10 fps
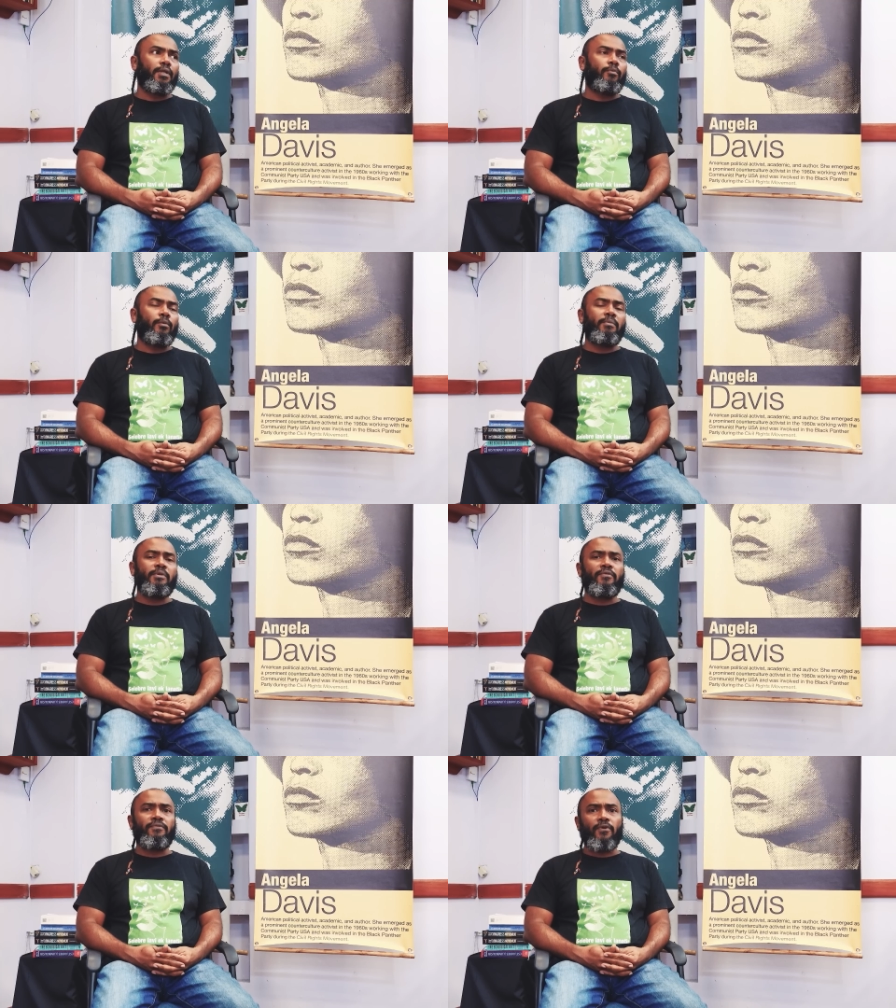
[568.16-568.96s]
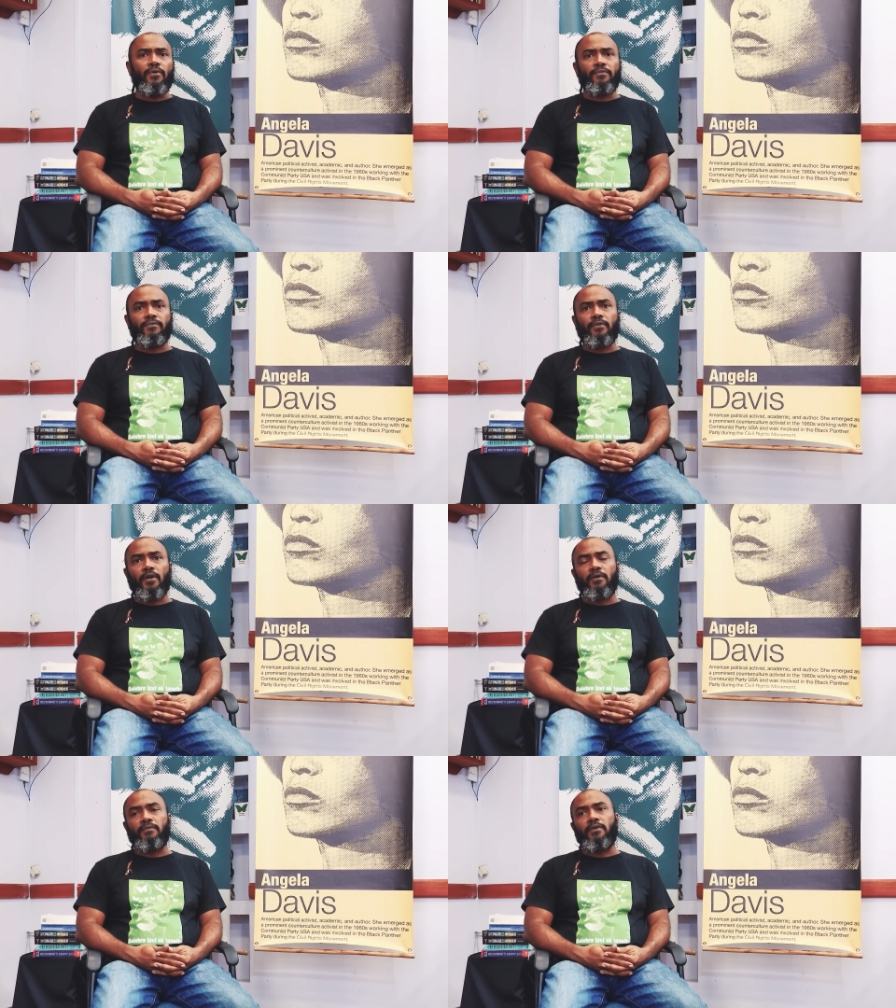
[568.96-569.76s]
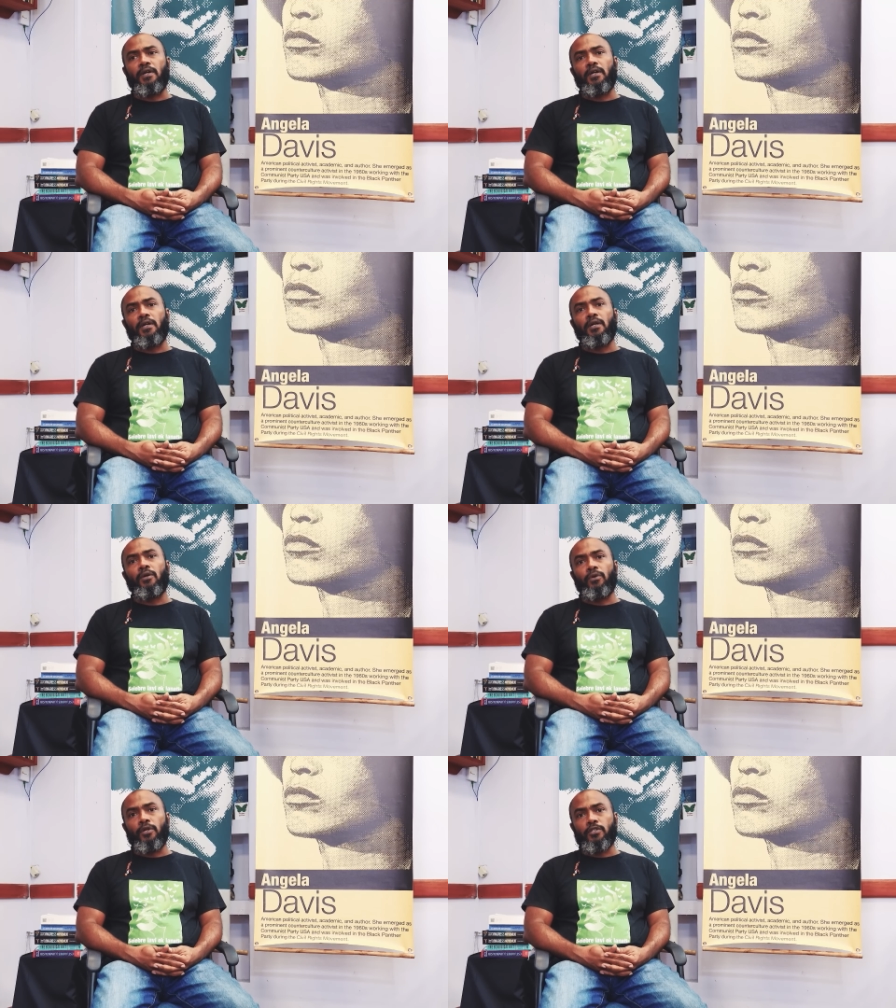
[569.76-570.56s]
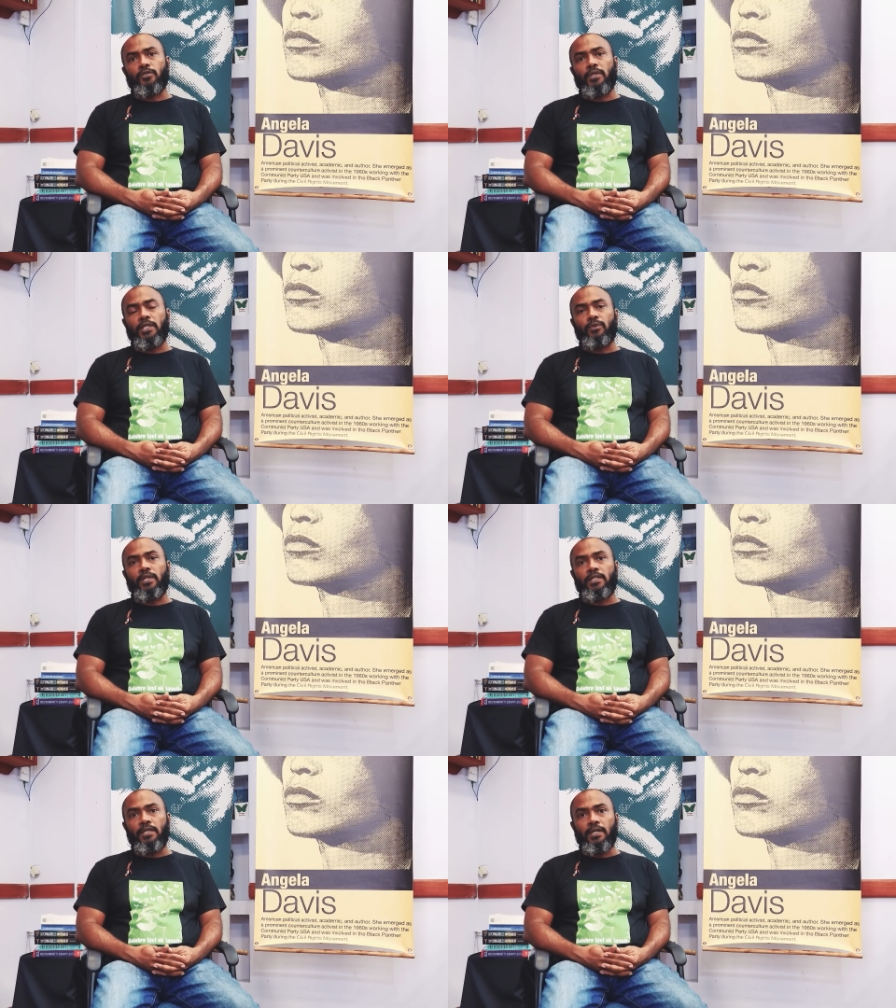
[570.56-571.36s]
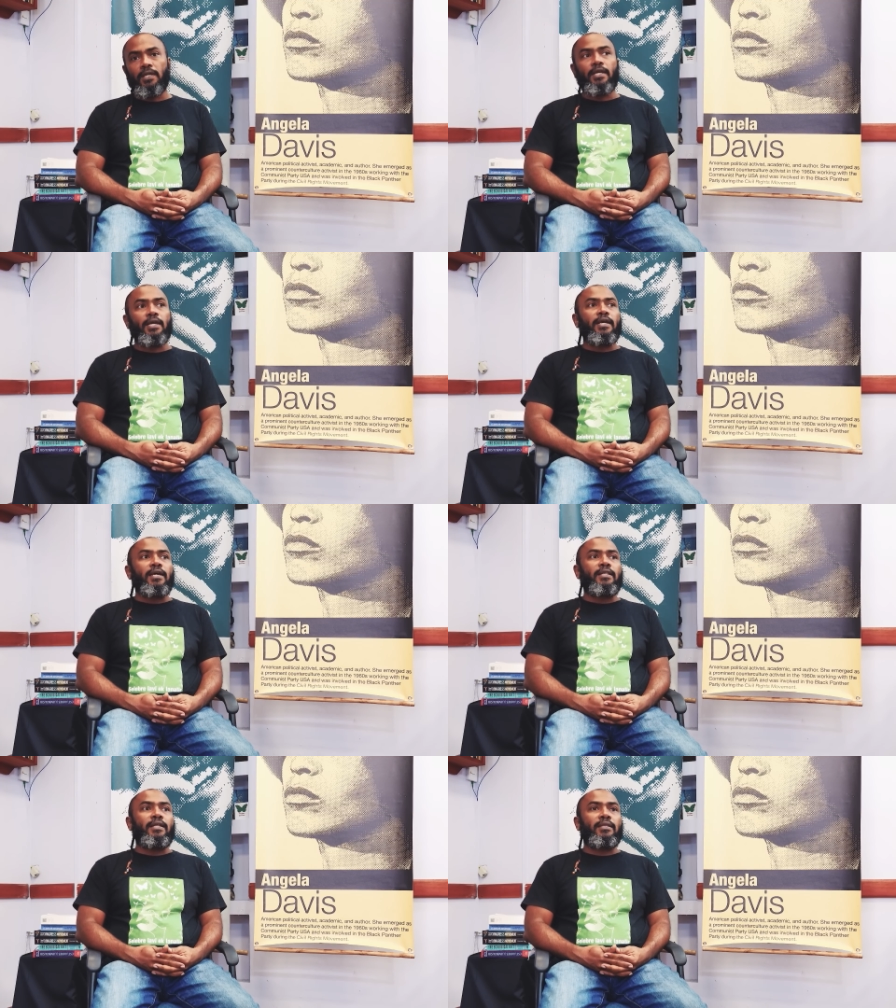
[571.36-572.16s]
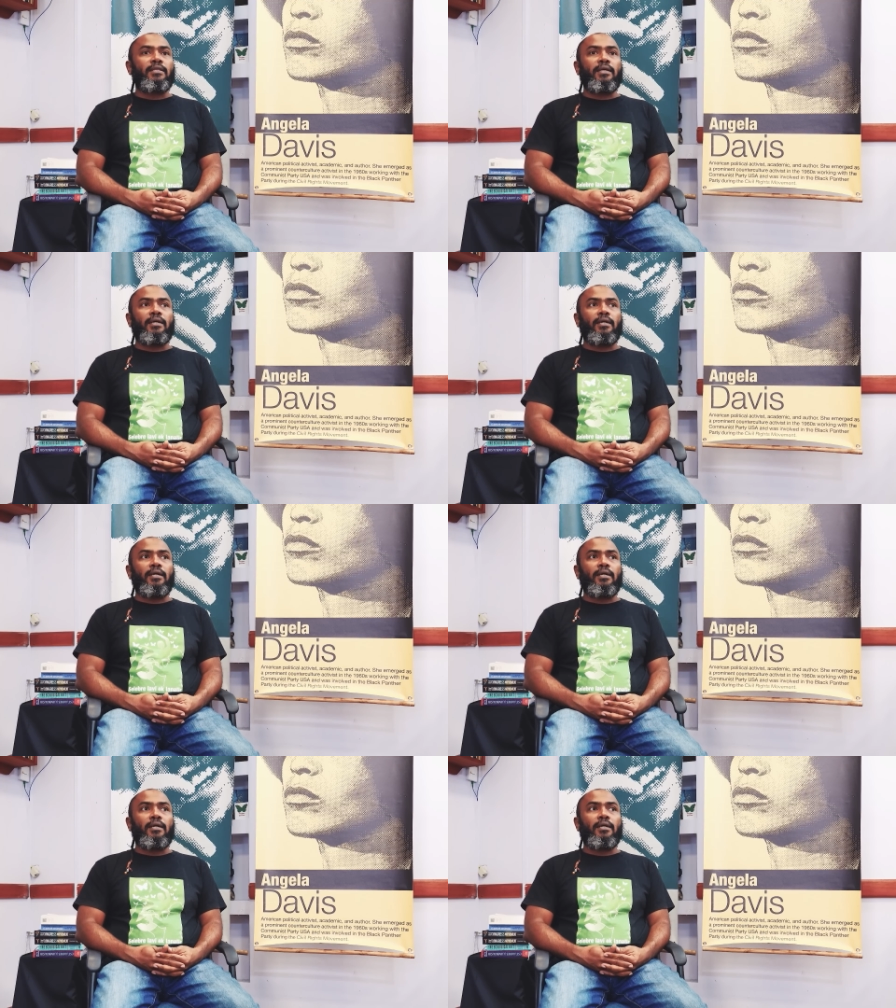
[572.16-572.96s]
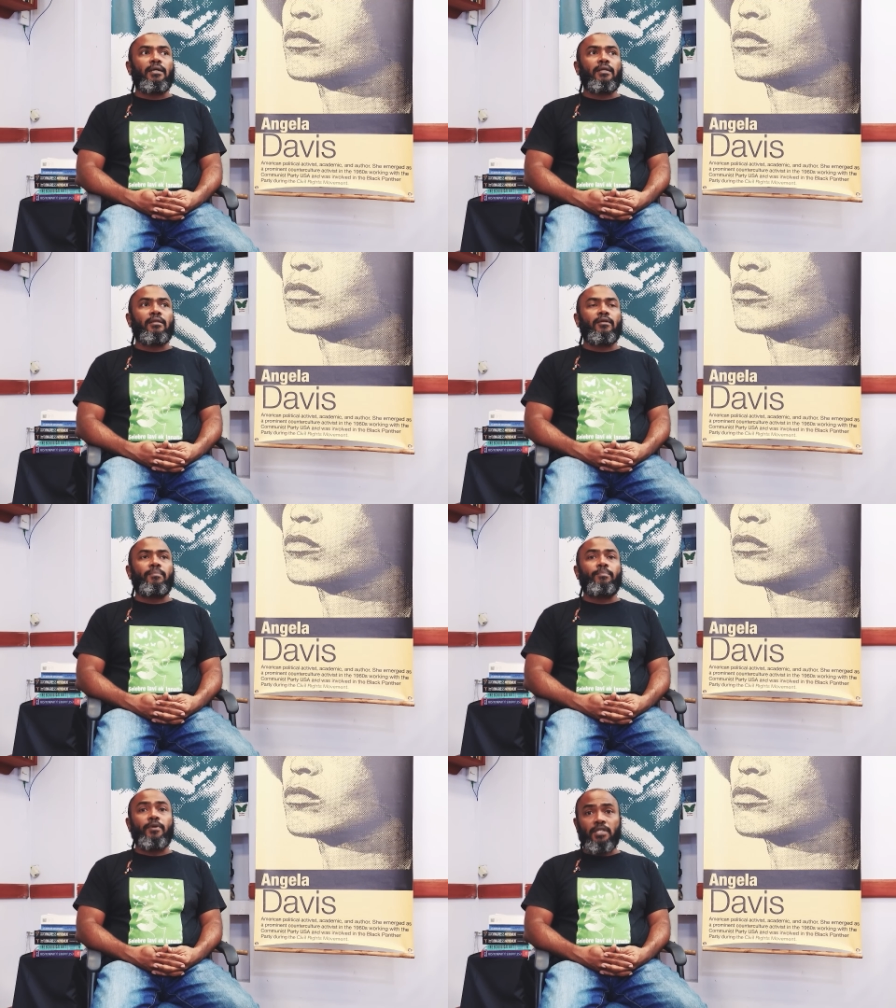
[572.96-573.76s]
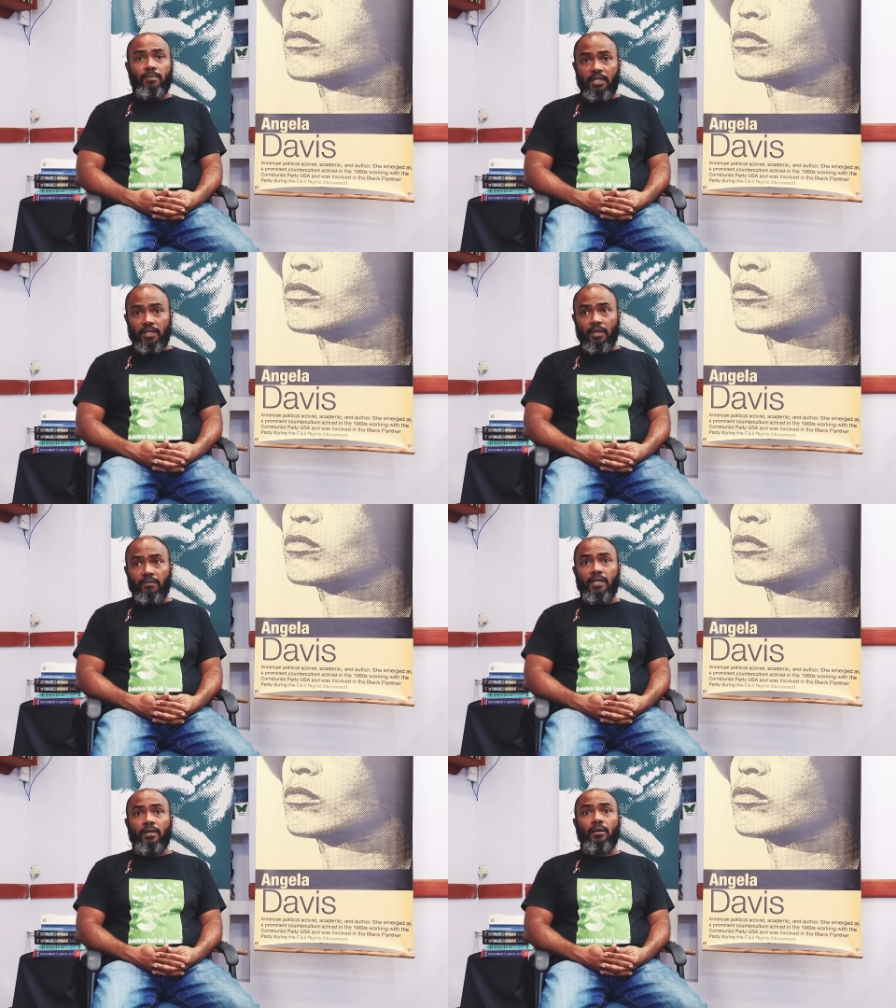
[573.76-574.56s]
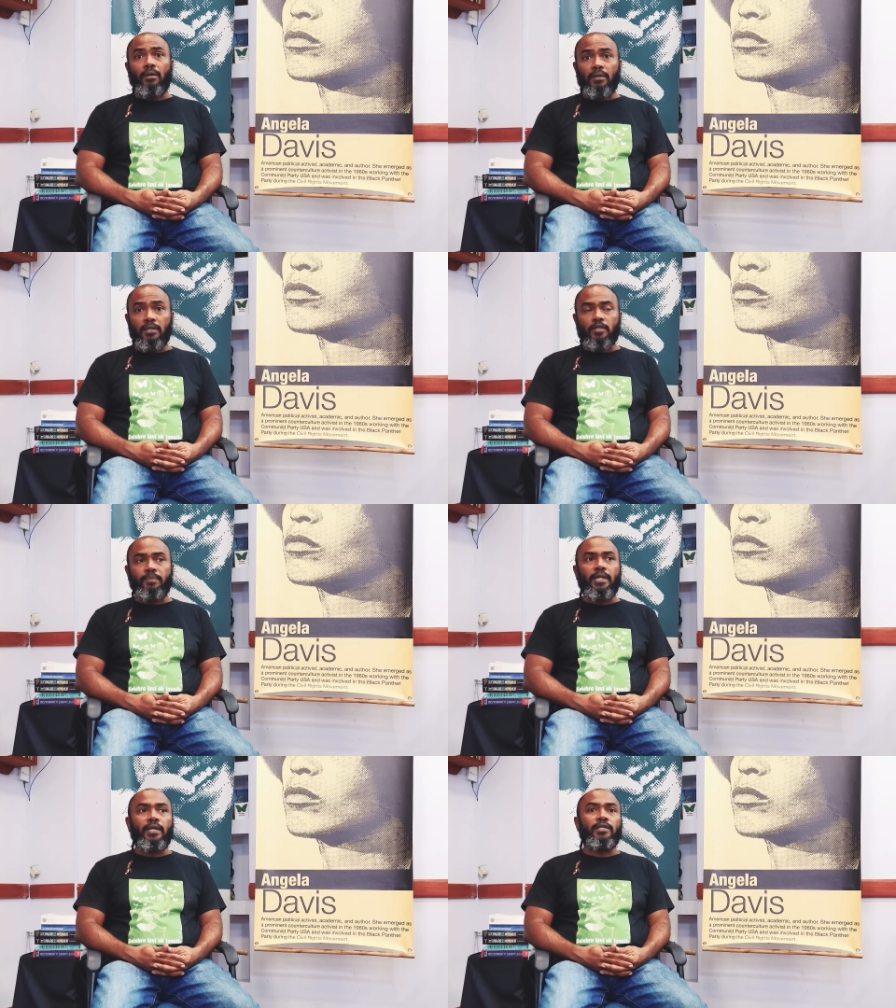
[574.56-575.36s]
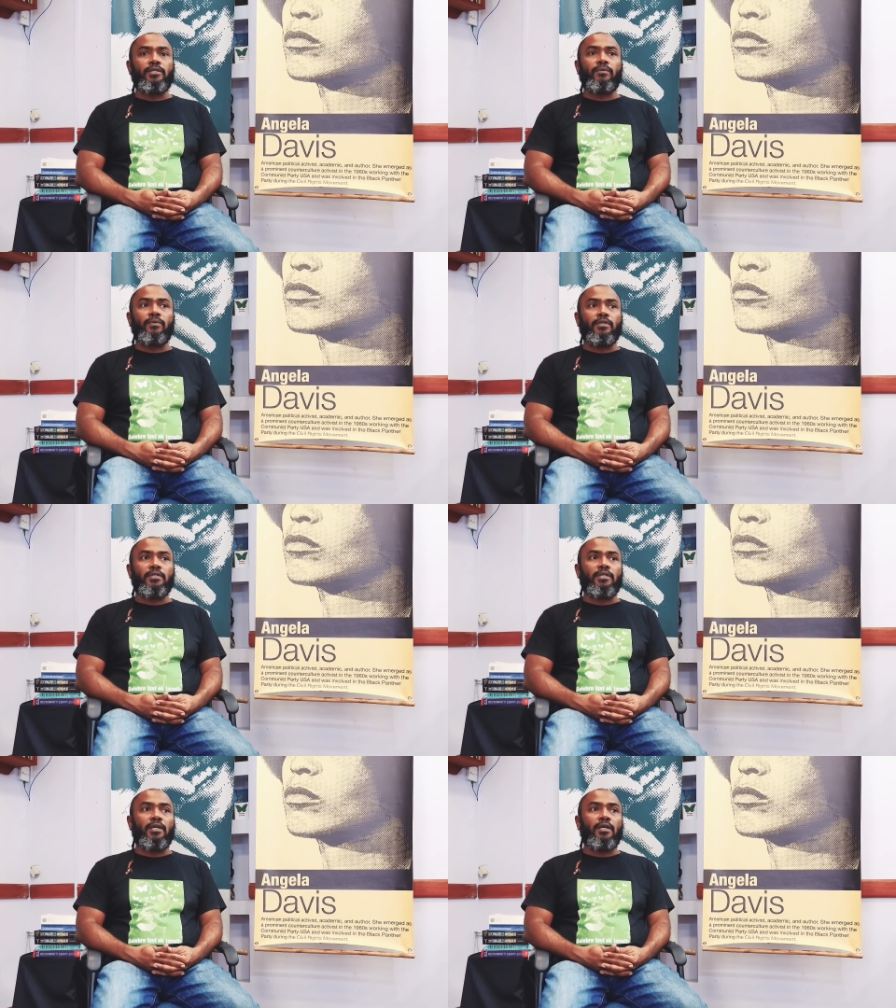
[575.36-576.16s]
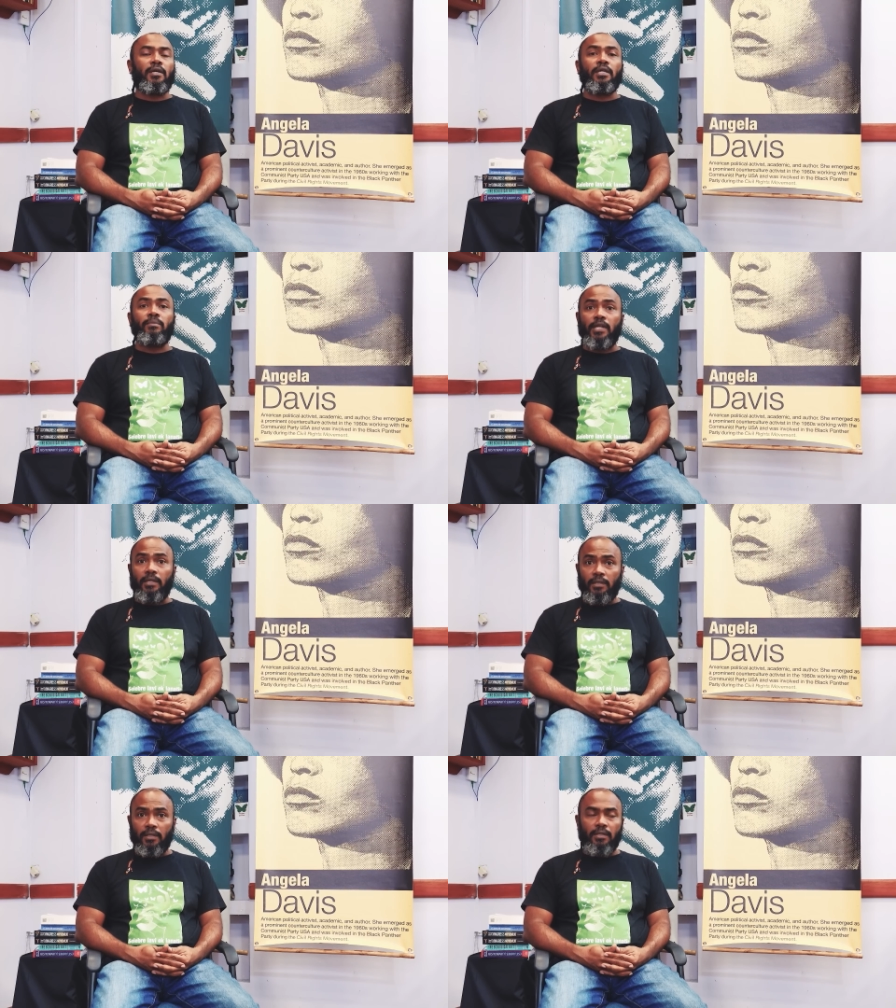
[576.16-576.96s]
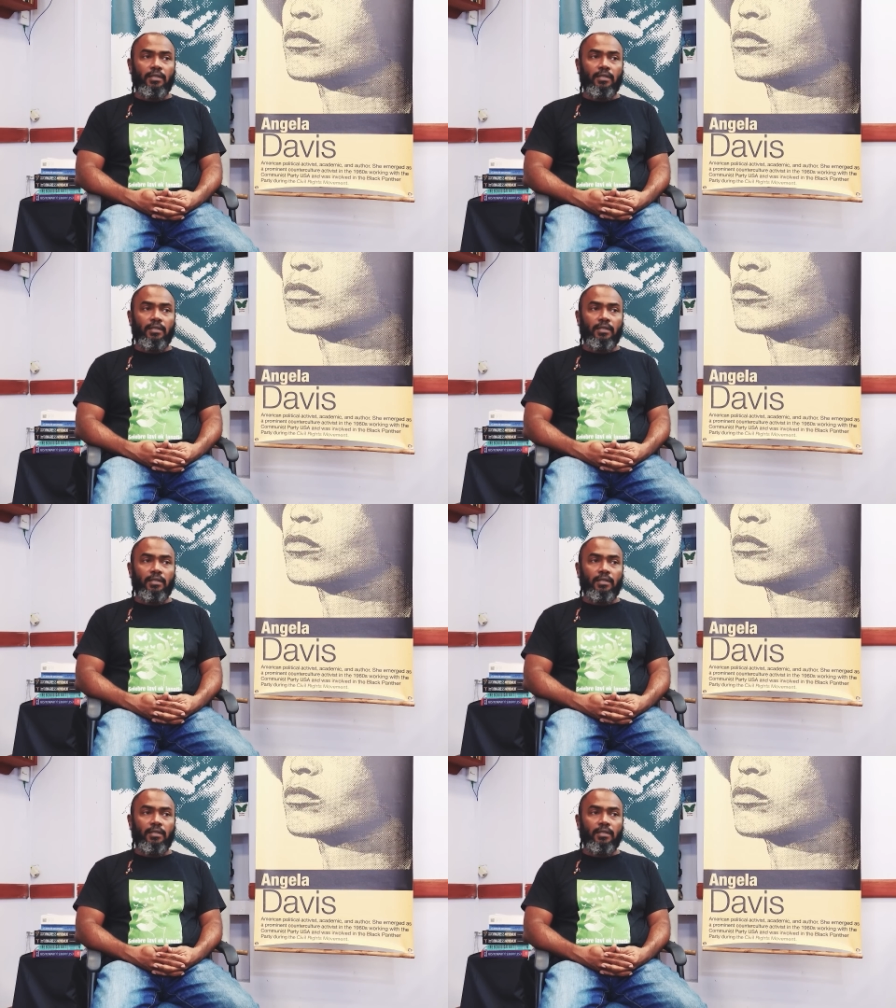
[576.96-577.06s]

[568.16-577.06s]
probably the 4th of August 2020, that the possibility of an oil spillage was imminent.